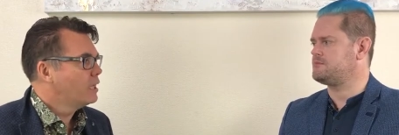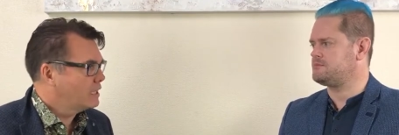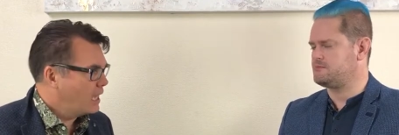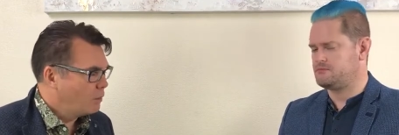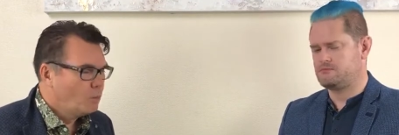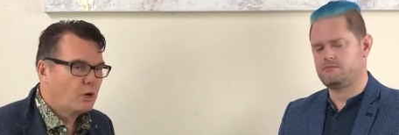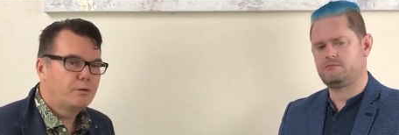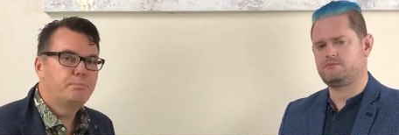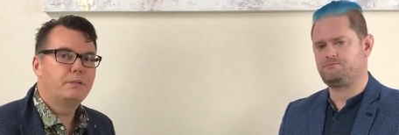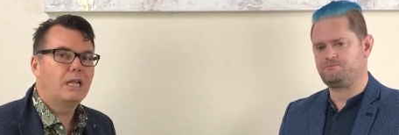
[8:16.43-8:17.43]
Speaker 1: Yeah,
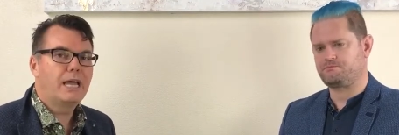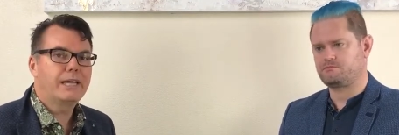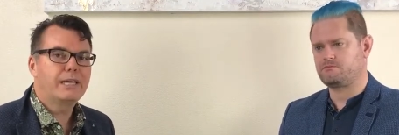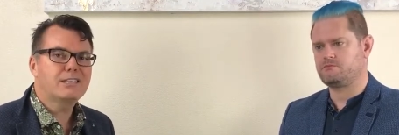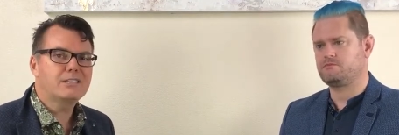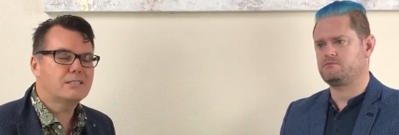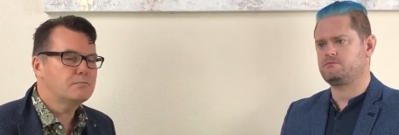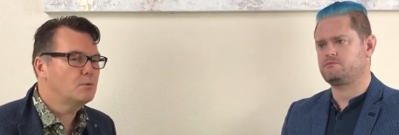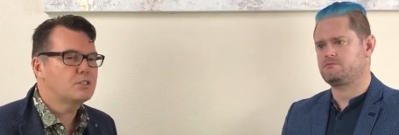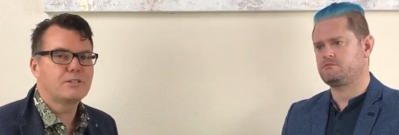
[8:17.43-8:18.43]
wordplay. It's
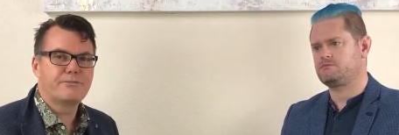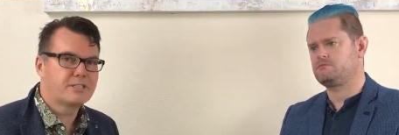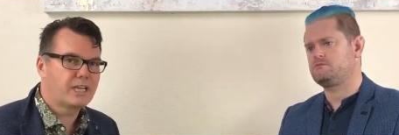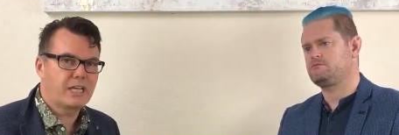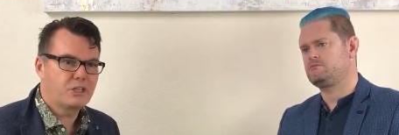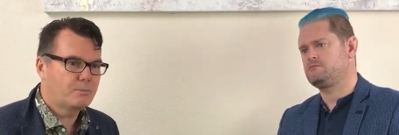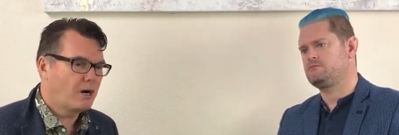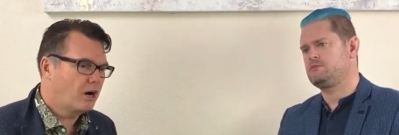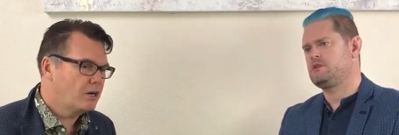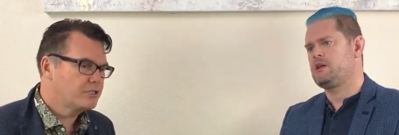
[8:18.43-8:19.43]
more sophisticated
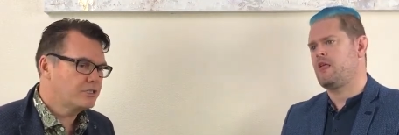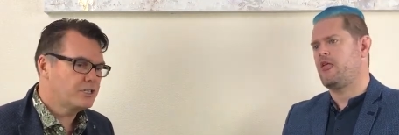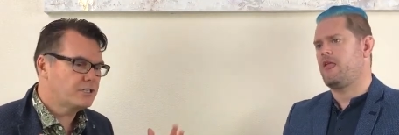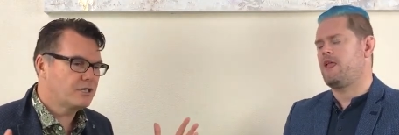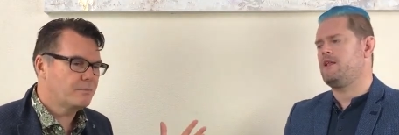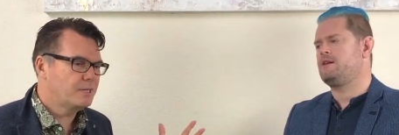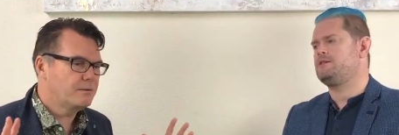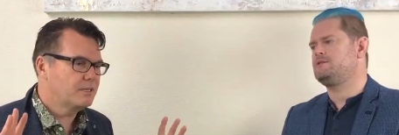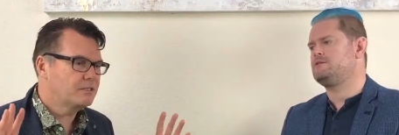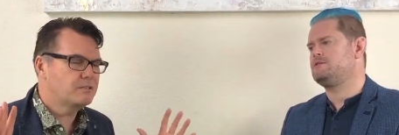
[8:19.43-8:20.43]
humor. Ours is just I mean
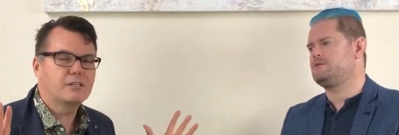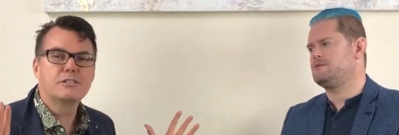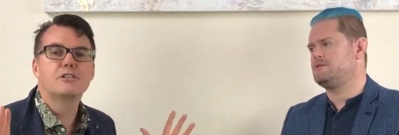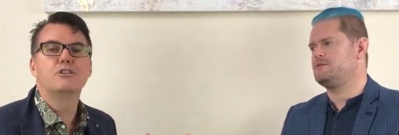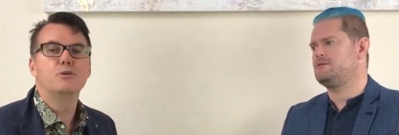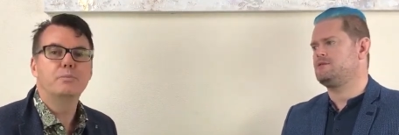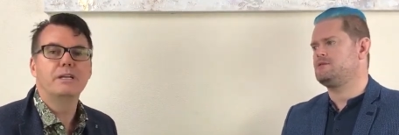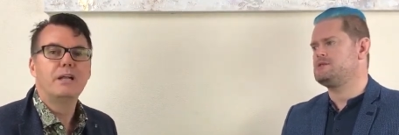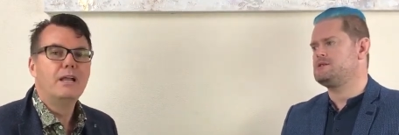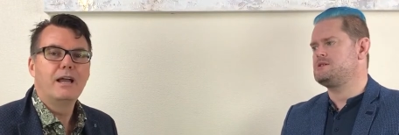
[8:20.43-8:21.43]
it's it's
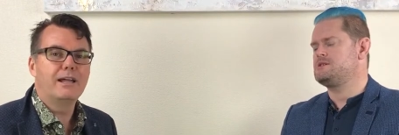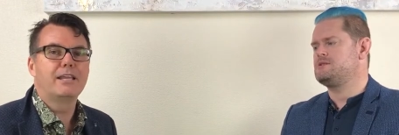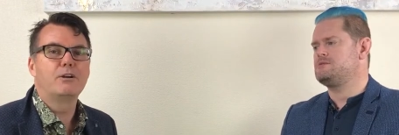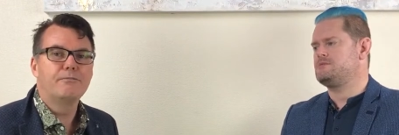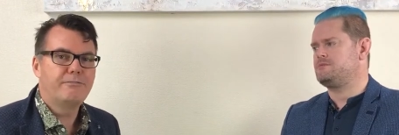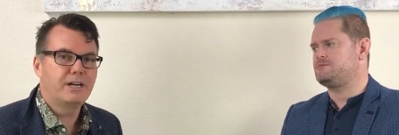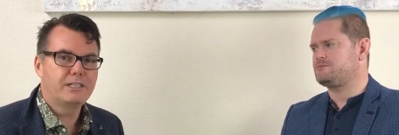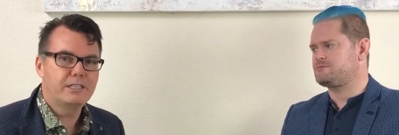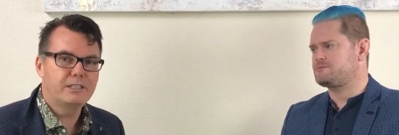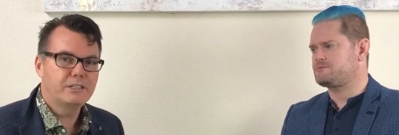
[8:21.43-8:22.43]
stupid. Uh, they don't
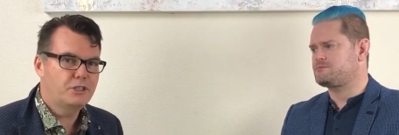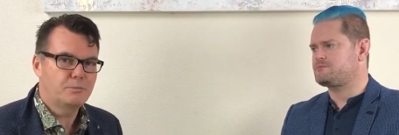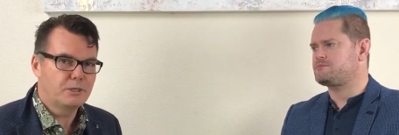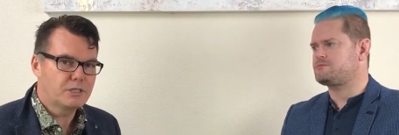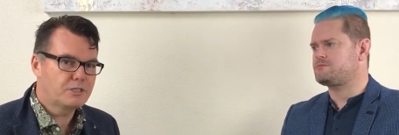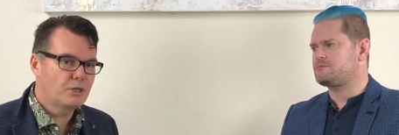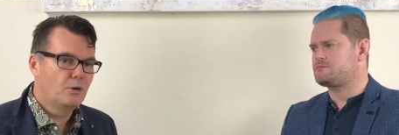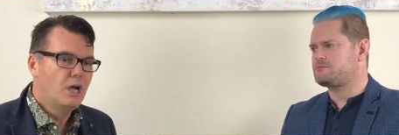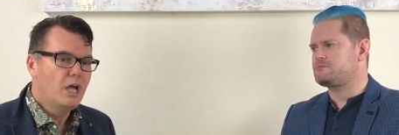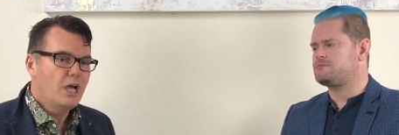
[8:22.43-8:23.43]
find it humorous.
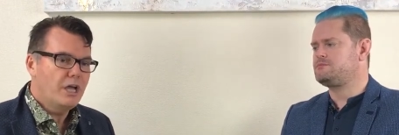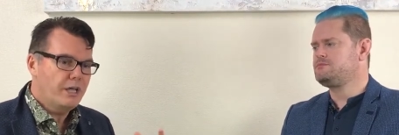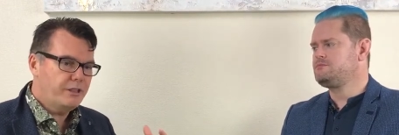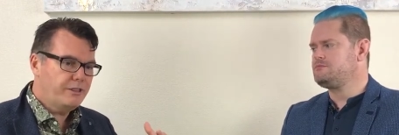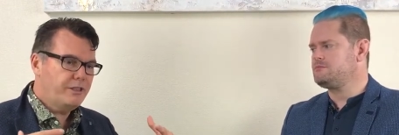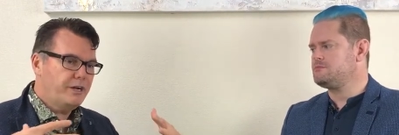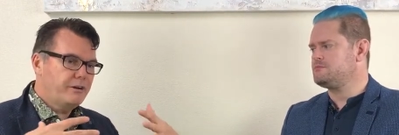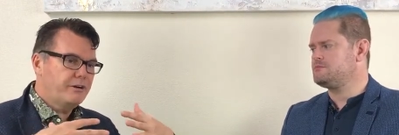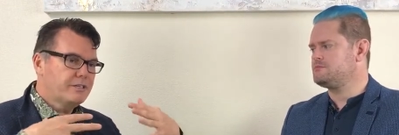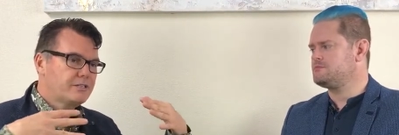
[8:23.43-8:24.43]
So
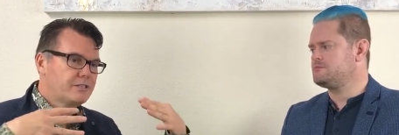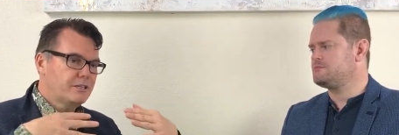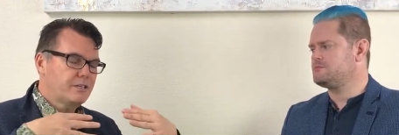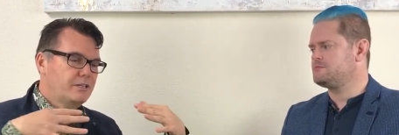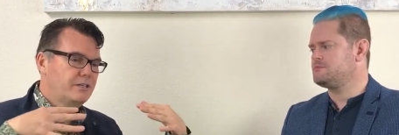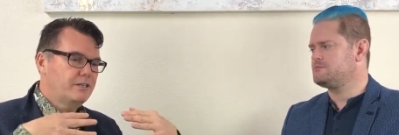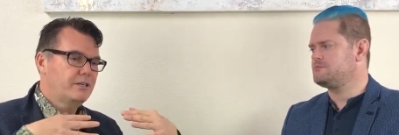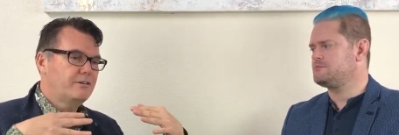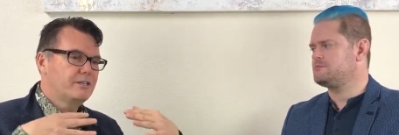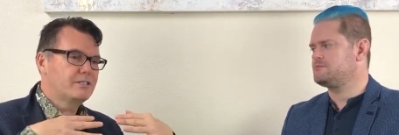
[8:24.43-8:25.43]
there is
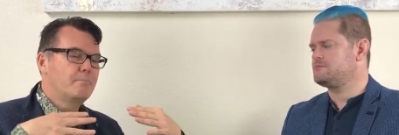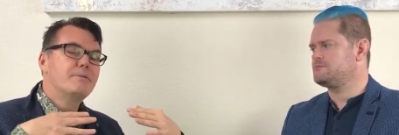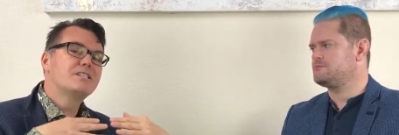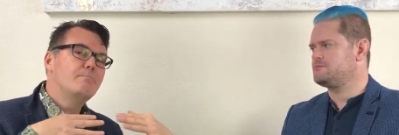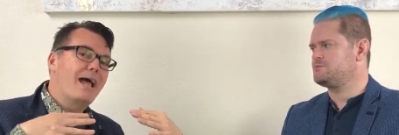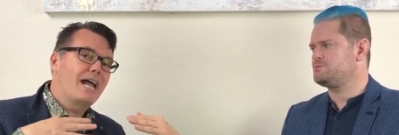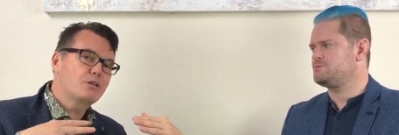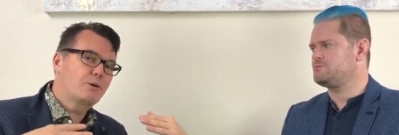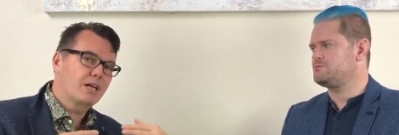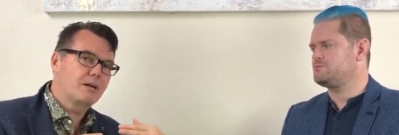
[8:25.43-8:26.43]
there is a
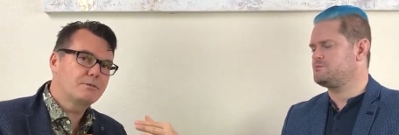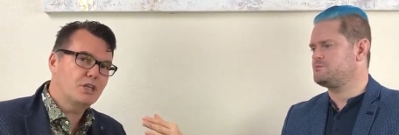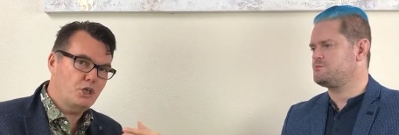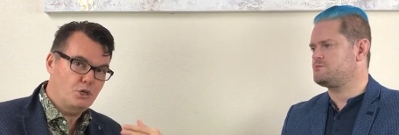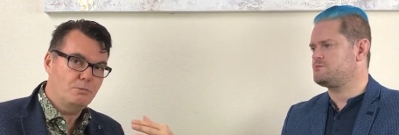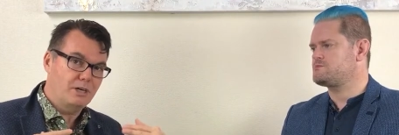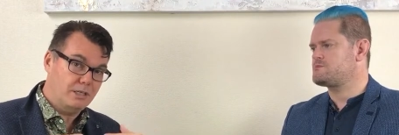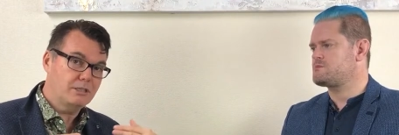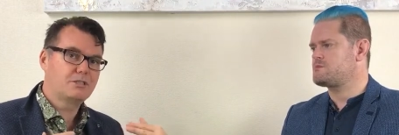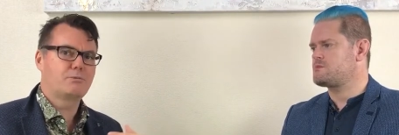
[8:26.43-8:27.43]
mismatch when it comes to humor
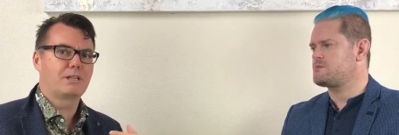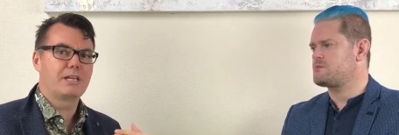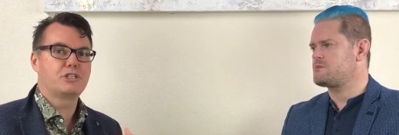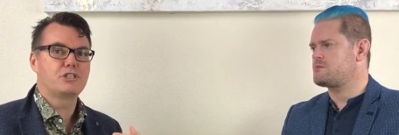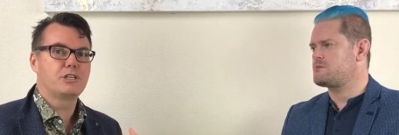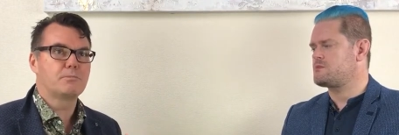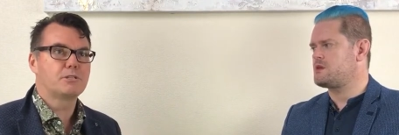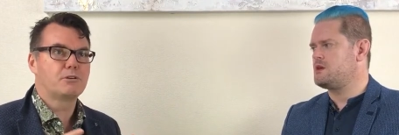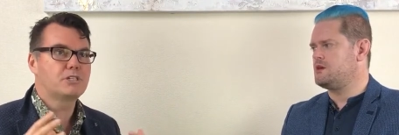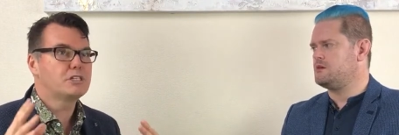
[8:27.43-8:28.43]
in this relationship.
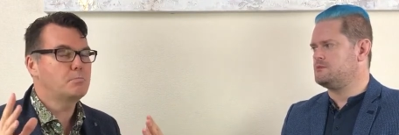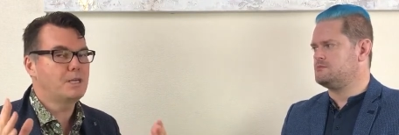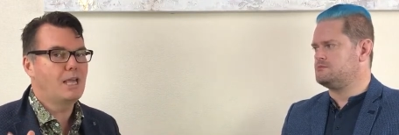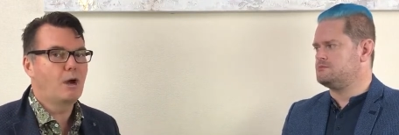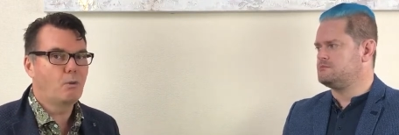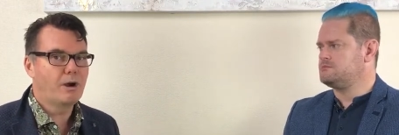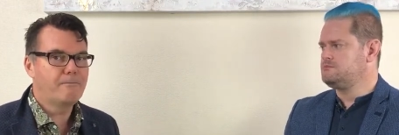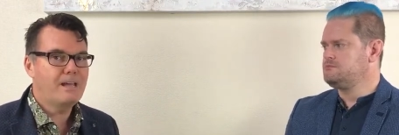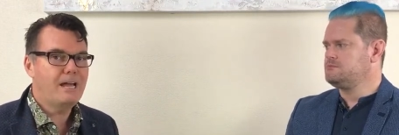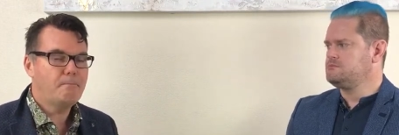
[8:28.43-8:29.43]
So just be
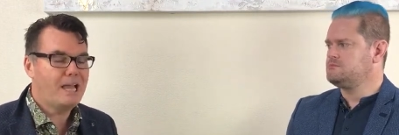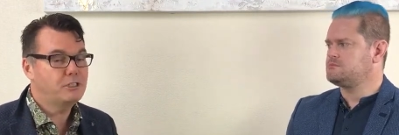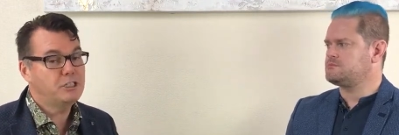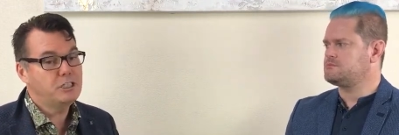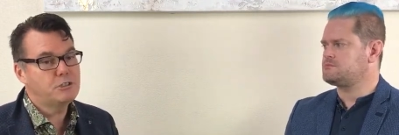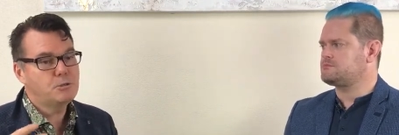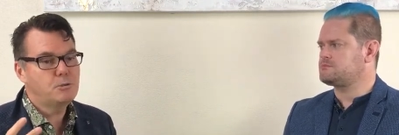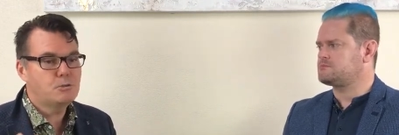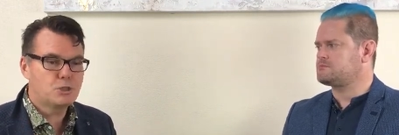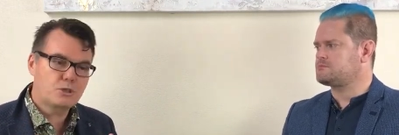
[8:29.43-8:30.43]
aware of that, and you need
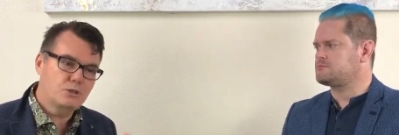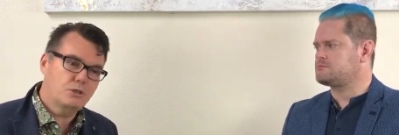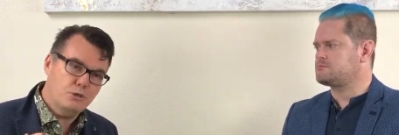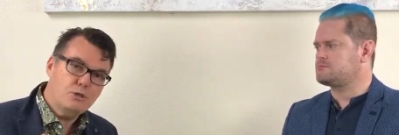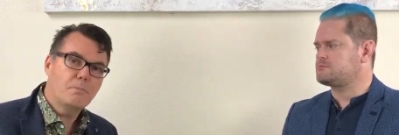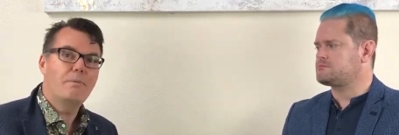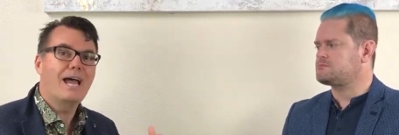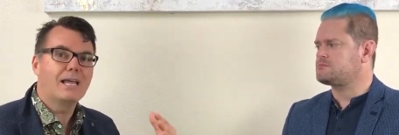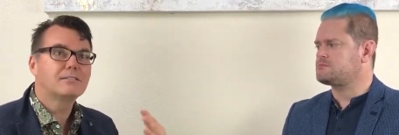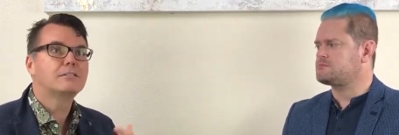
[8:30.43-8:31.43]
to do your
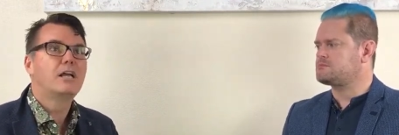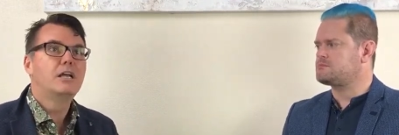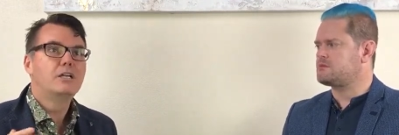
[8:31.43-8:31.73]
best